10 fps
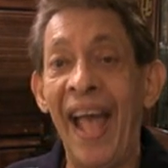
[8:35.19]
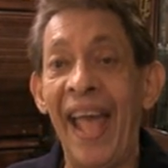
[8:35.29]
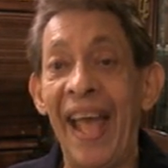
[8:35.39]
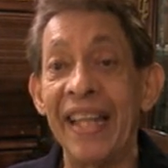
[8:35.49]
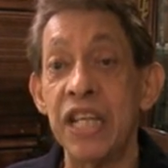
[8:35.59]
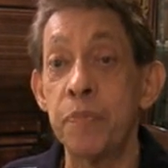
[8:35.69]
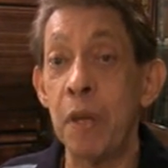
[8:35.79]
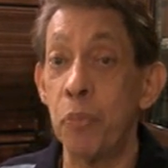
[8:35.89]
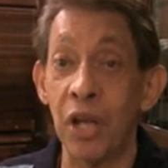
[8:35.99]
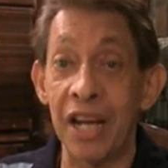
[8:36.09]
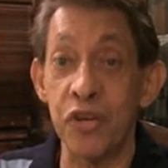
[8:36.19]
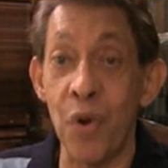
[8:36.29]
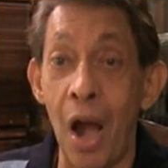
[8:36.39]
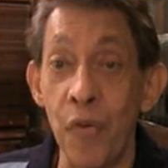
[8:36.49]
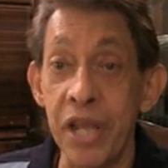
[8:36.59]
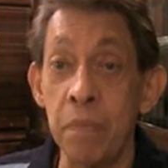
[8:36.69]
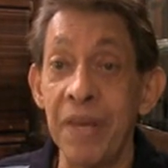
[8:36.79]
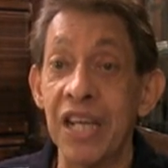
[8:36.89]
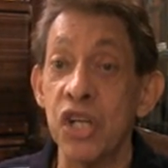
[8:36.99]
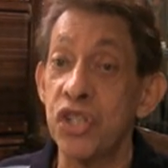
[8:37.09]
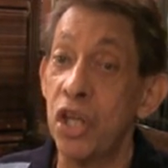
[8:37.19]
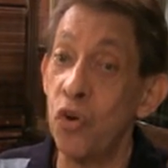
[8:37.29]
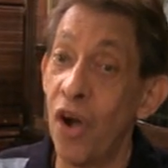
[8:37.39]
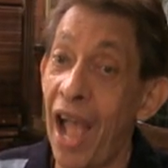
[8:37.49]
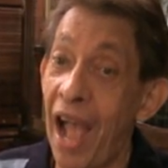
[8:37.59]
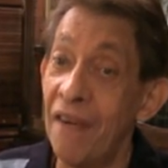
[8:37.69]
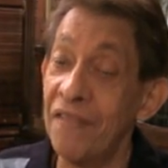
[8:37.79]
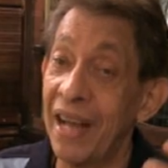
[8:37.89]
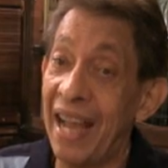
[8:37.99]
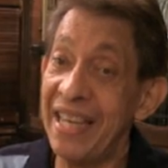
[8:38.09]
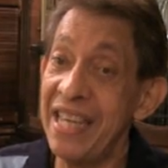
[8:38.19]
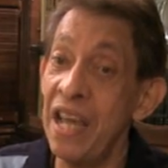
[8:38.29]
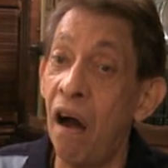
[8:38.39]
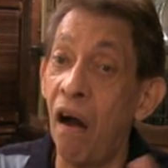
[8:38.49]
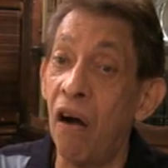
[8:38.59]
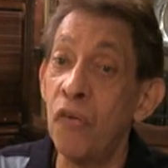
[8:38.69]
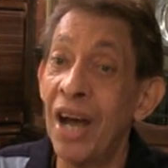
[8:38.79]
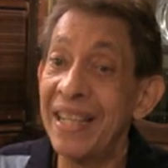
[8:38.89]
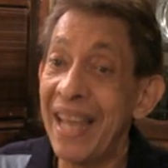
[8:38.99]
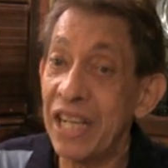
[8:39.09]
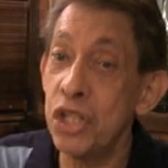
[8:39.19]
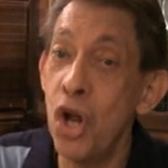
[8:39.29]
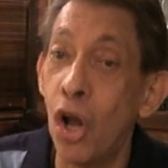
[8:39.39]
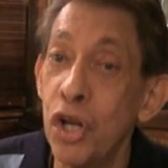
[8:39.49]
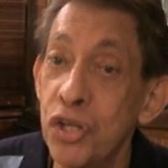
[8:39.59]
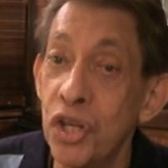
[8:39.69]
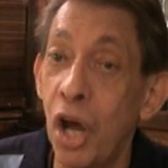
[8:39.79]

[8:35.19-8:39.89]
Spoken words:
and these people are drowning because they don't have idea of technology,